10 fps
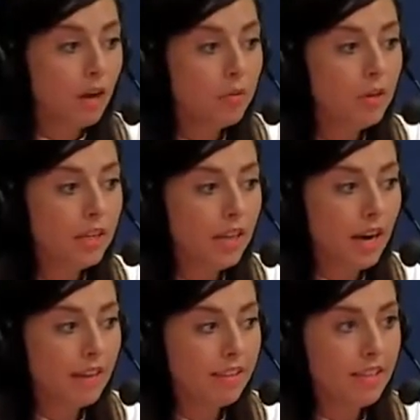Well,
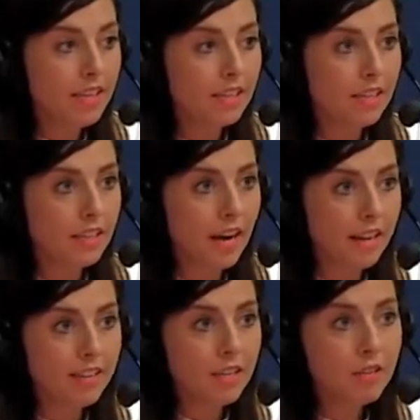I think,
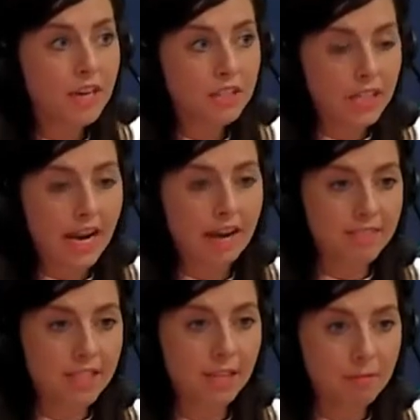I think you actually have
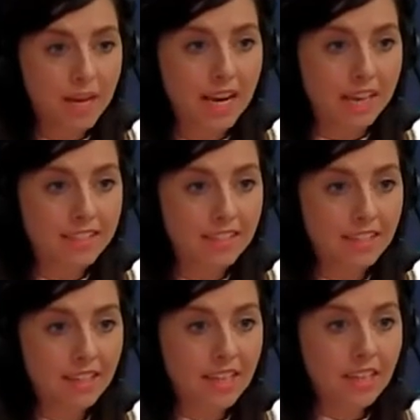to commit
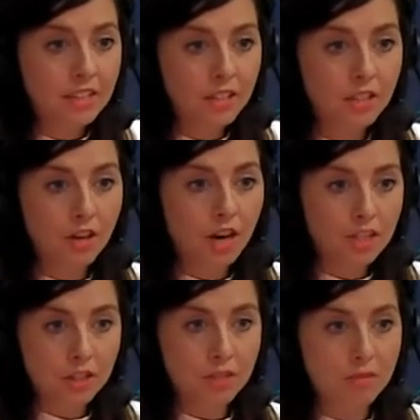to
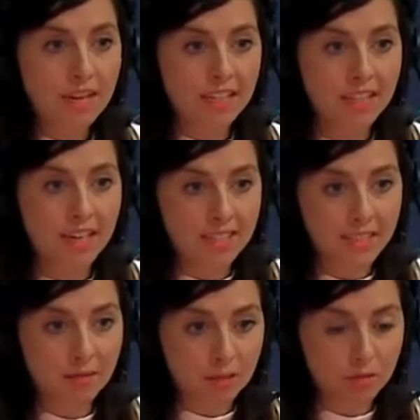not just
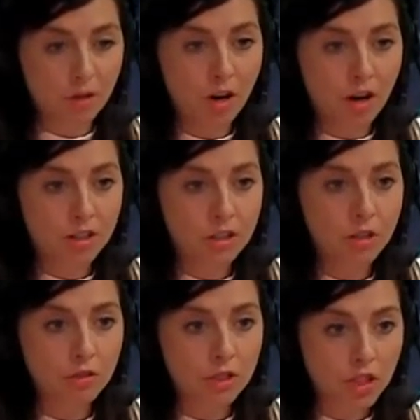recognizing what's wrong.
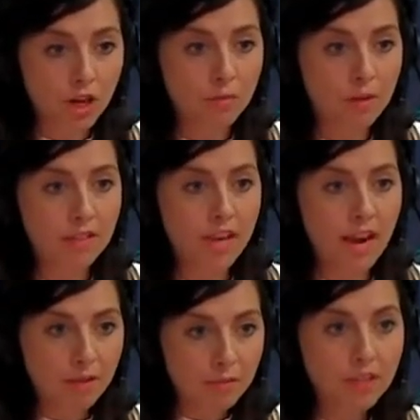So start with
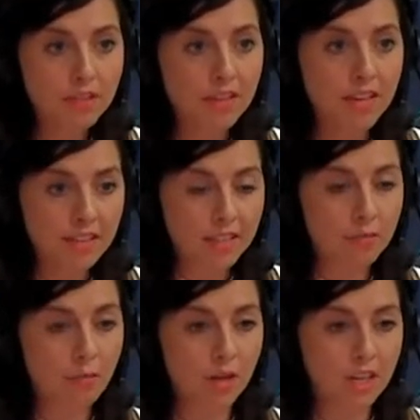everything
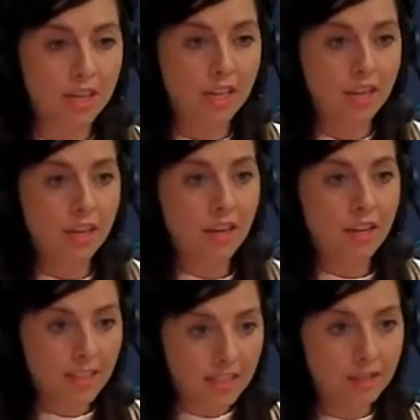that's working
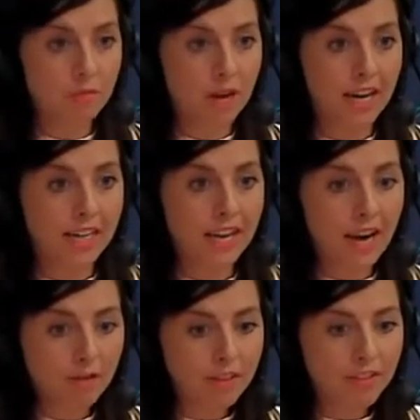that is right.
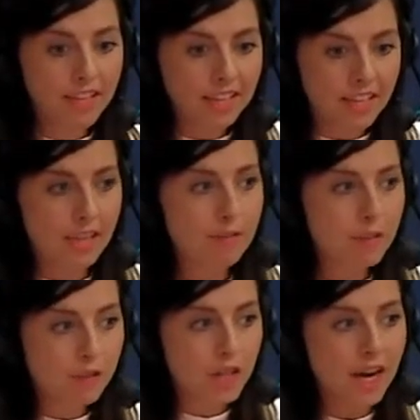Everything like
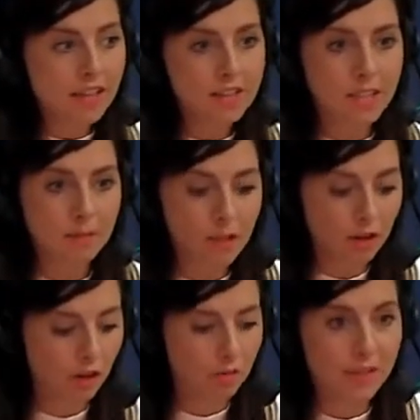if your child's coming
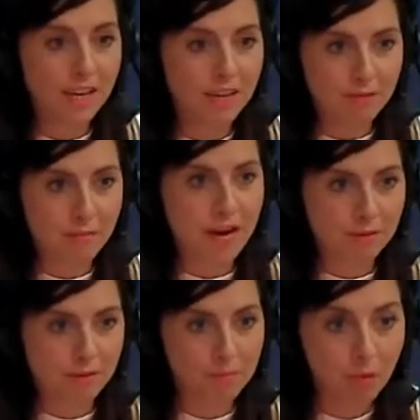home and they have a
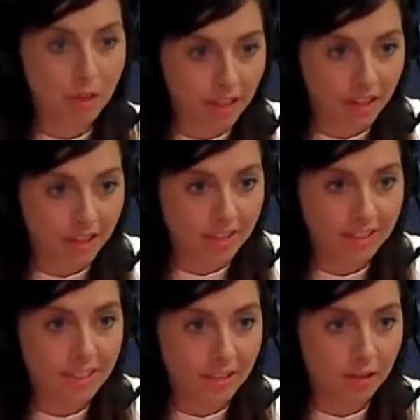bad report
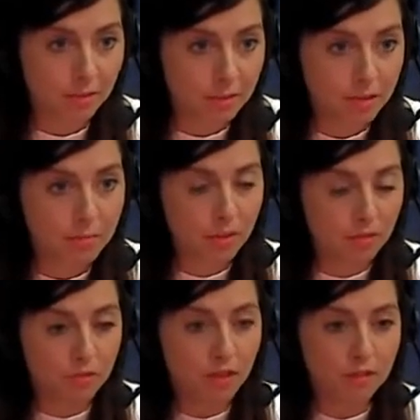card that they're about to put
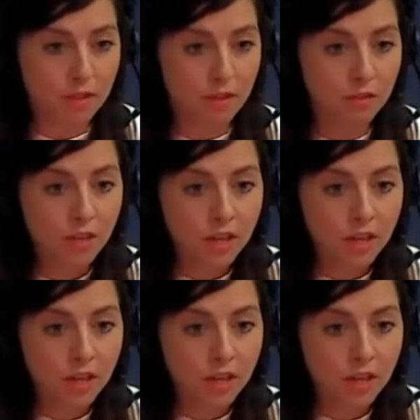in front of you,